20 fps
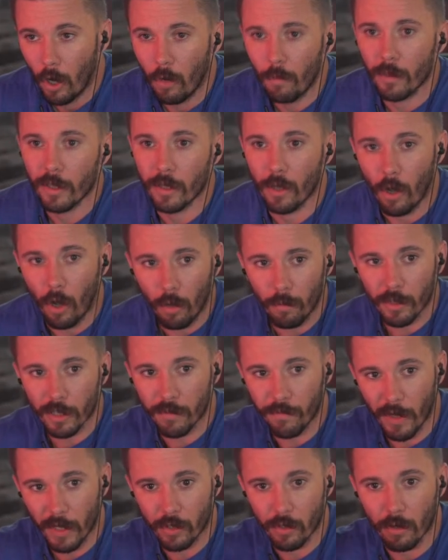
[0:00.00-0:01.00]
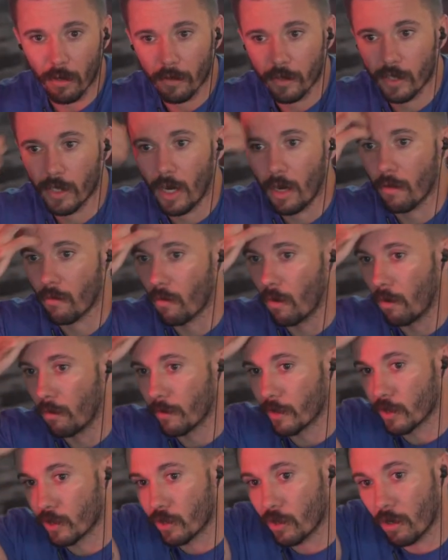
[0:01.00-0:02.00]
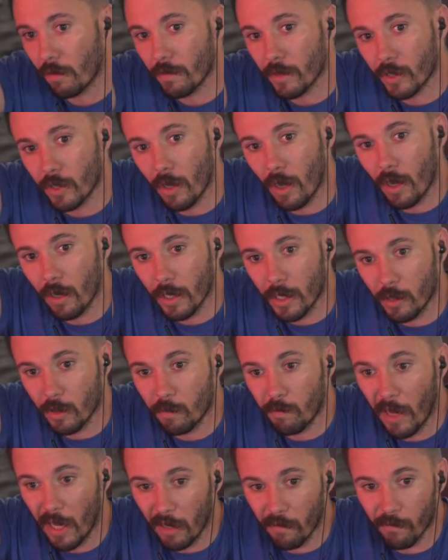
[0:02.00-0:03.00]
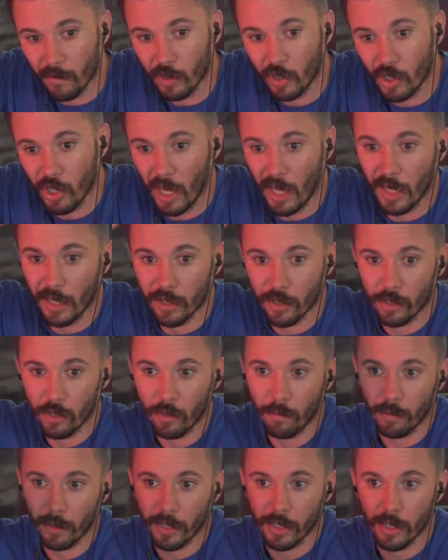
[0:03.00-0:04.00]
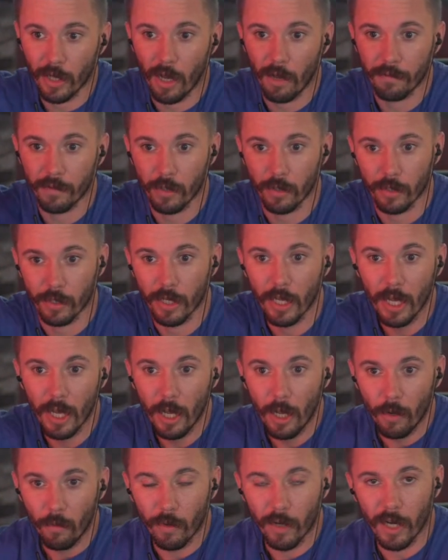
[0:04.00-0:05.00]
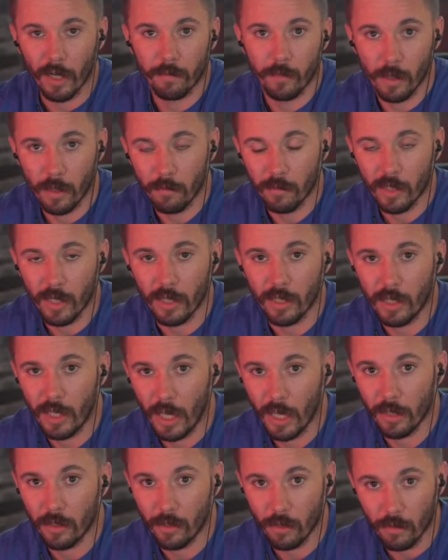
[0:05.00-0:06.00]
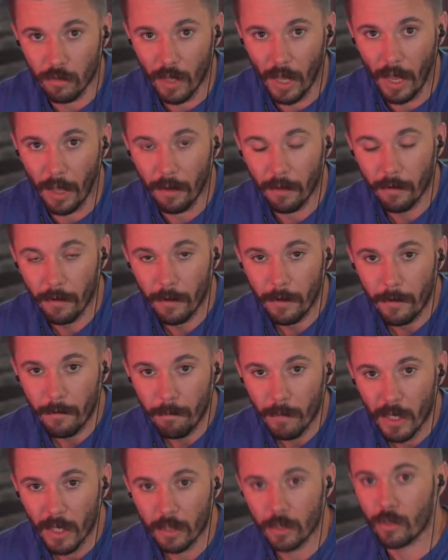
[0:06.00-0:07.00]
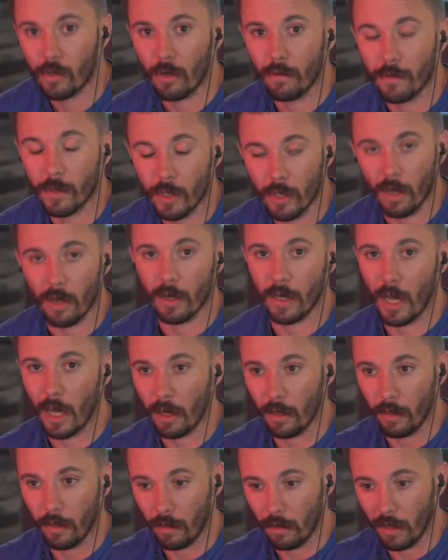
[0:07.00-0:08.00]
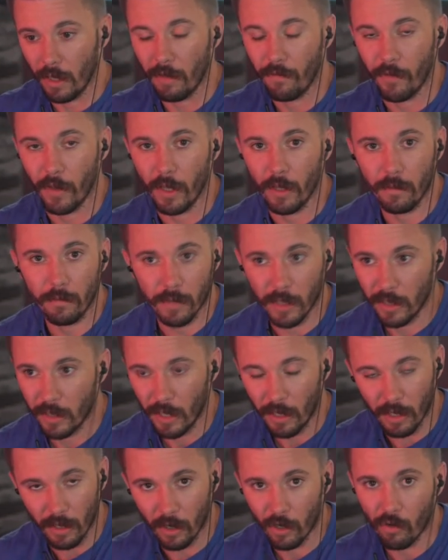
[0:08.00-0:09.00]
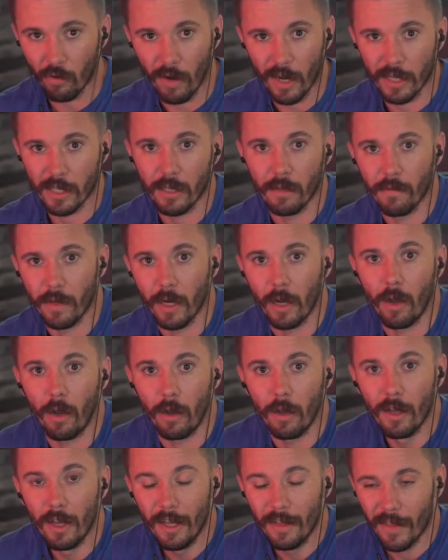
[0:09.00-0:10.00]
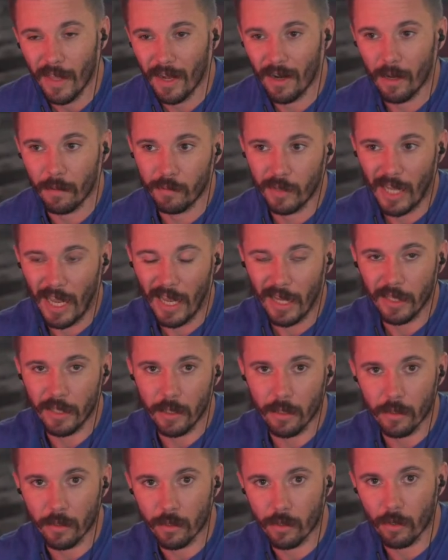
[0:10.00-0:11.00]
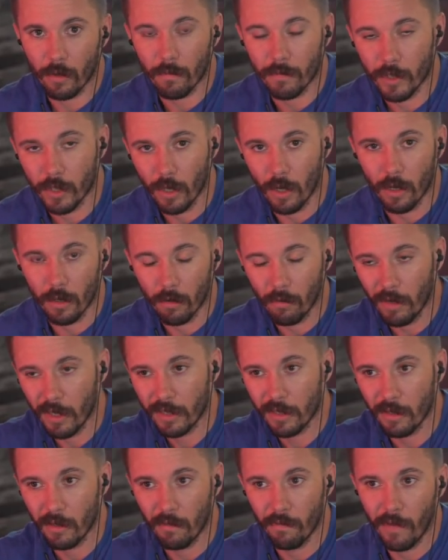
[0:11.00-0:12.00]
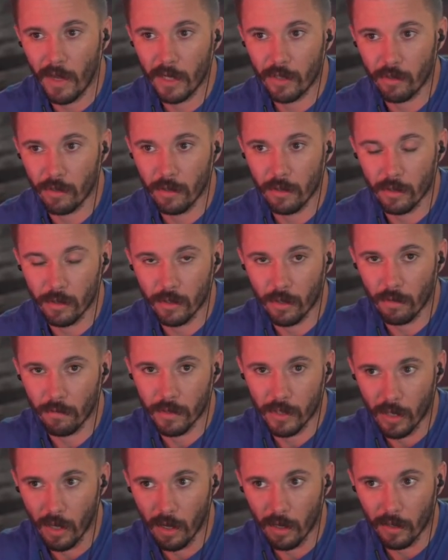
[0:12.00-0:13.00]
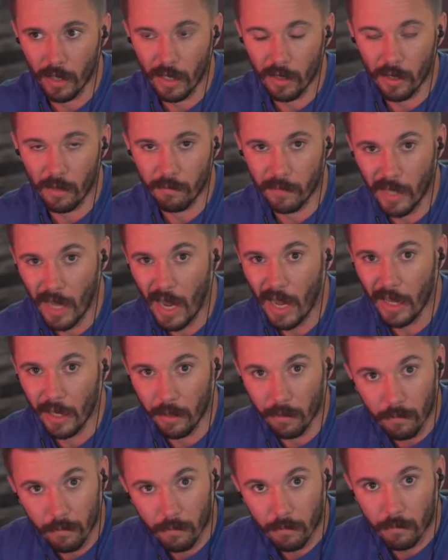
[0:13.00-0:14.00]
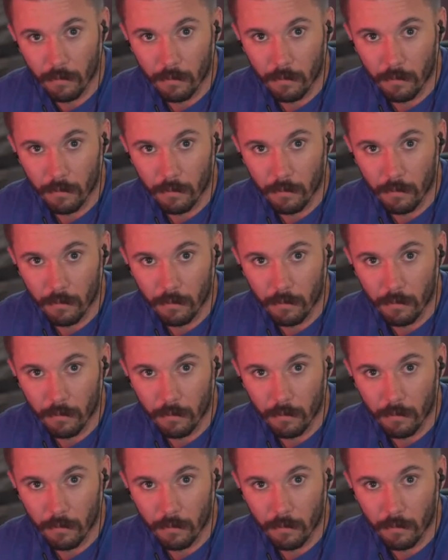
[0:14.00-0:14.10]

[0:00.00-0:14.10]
Homeless veteran on the side of the road with his service dog. He was begging for change. Two police officers went up to him and said, you can't do that. His service dog got a little iffy, didn't get aggressive at all. They ended up tasing the service dog, arresting the veteran, and the service dog ended up dying